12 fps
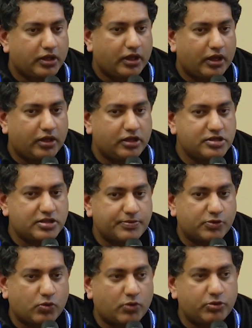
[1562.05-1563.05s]
And in some
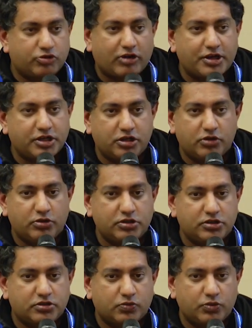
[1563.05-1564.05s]
sense, what we try to do
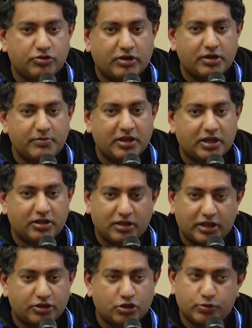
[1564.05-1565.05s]
is we to make it
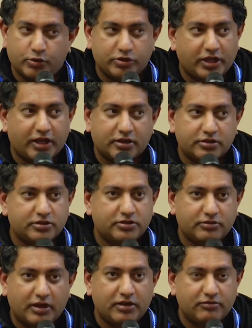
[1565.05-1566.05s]
like TurboTax,
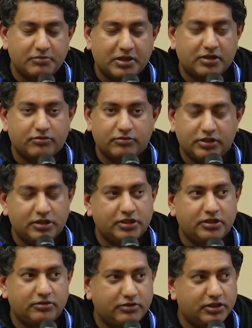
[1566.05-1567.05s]
right? Make it
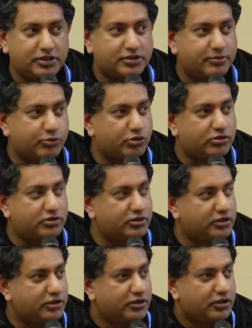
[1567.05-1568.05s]
really, really simple.
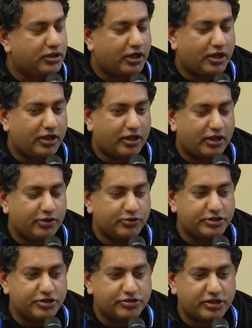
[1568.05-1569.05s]
It
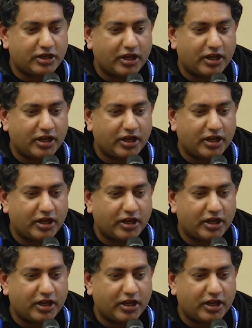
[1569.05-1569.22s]
was interesting.